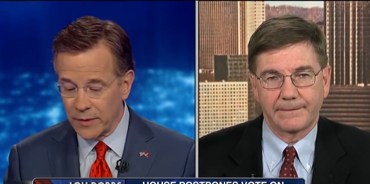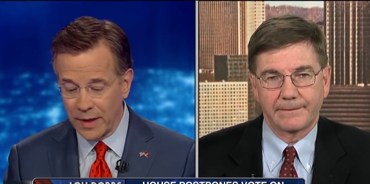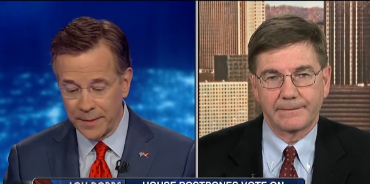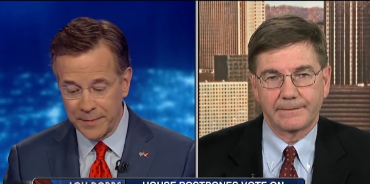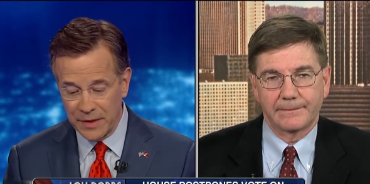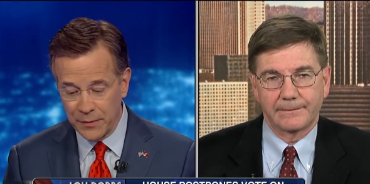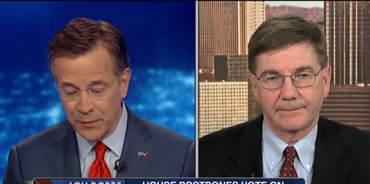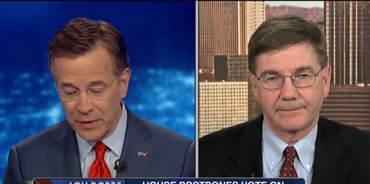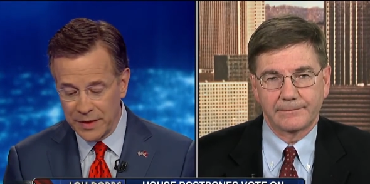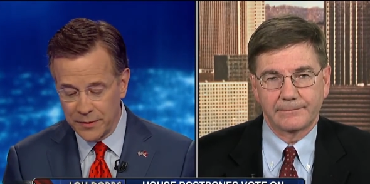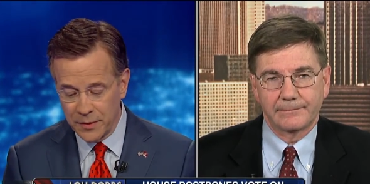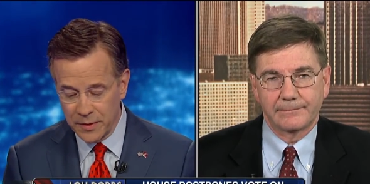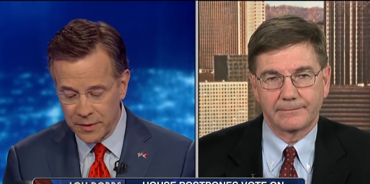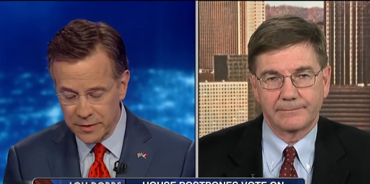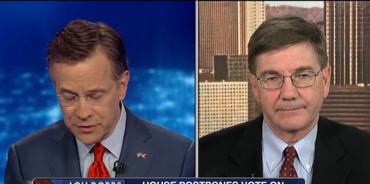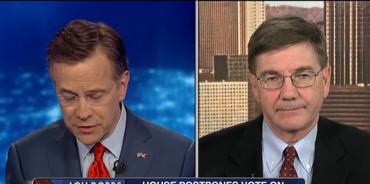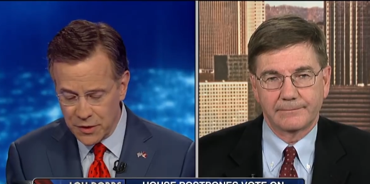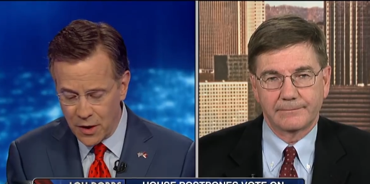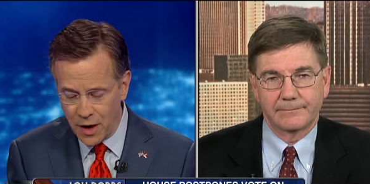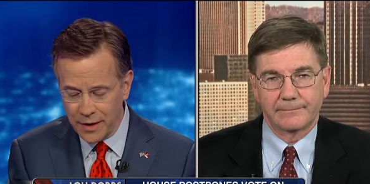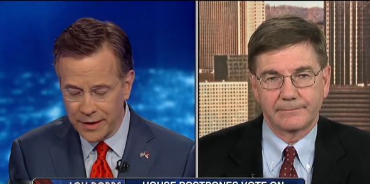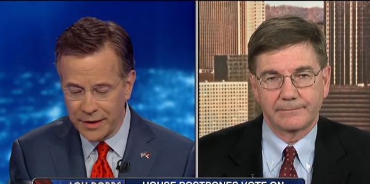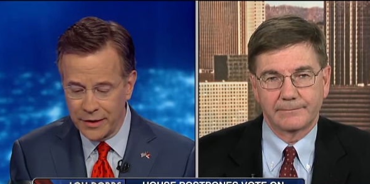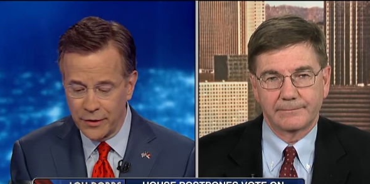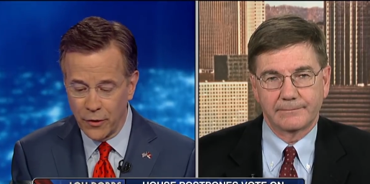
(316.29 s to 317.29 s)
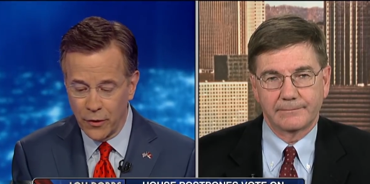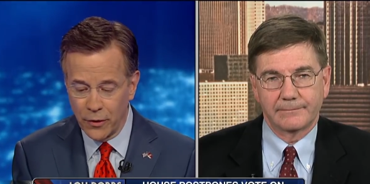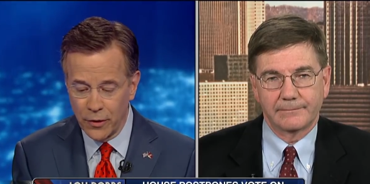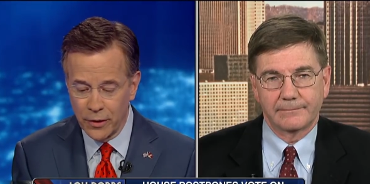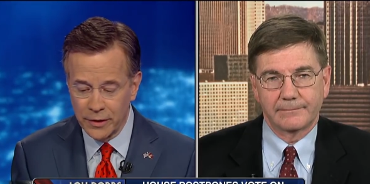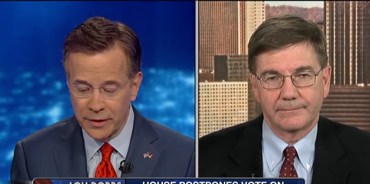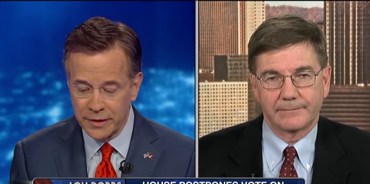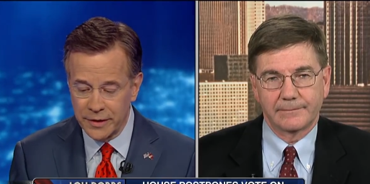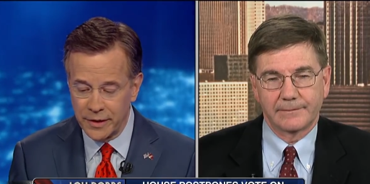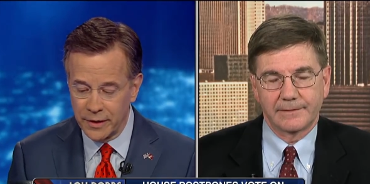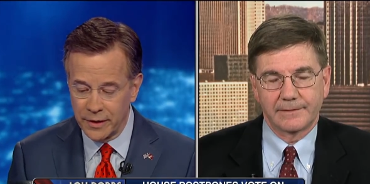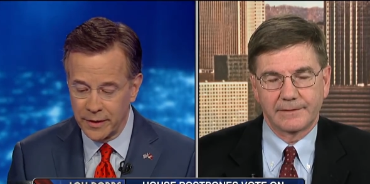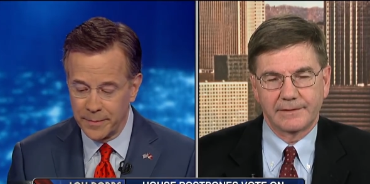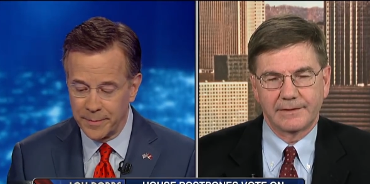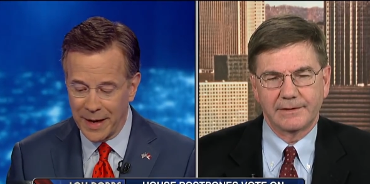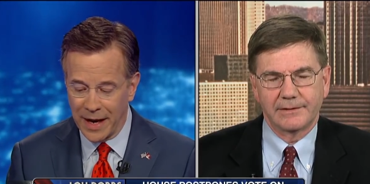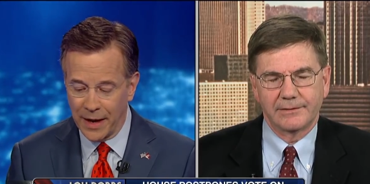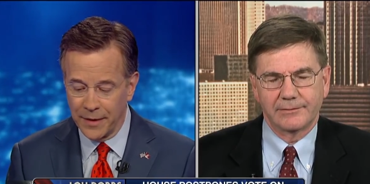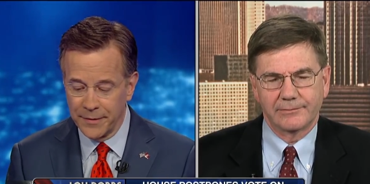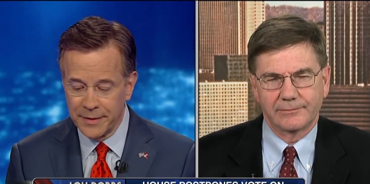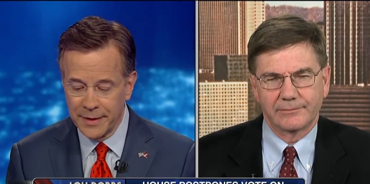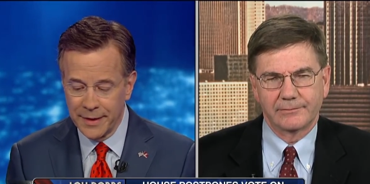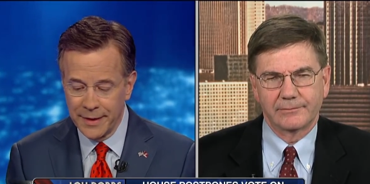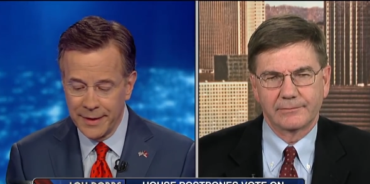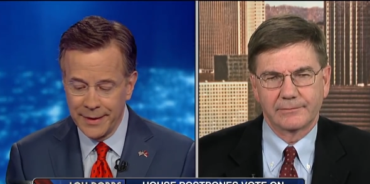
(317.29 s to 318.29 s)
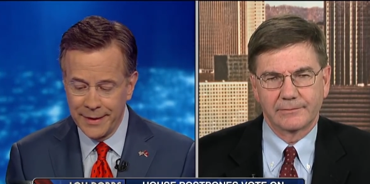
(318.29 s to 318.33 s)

Speaker 1: I mean, we were talking earlier about